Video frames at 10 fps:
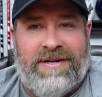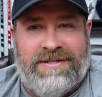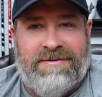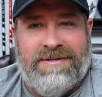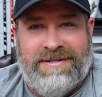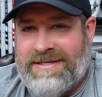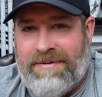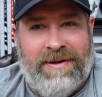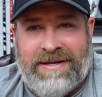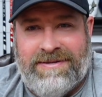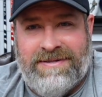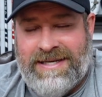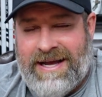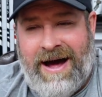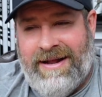As soon as
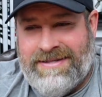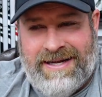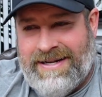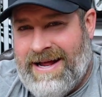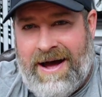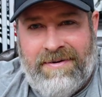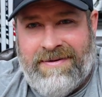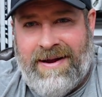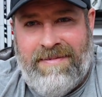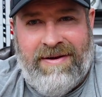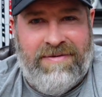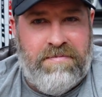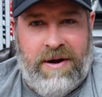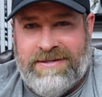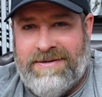he got it, set it down, kind of made a few
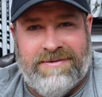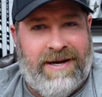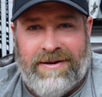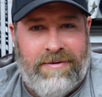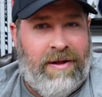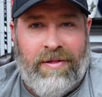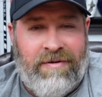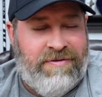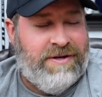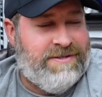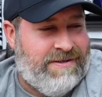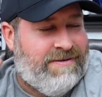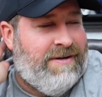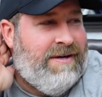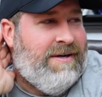putts, he was like, dude, I love this,
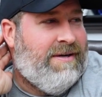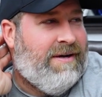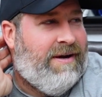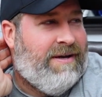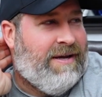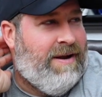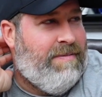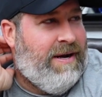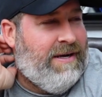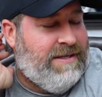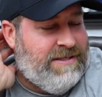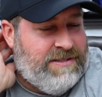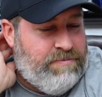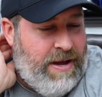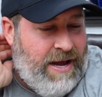and it kind of made it into
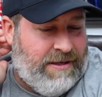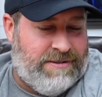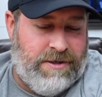his bag.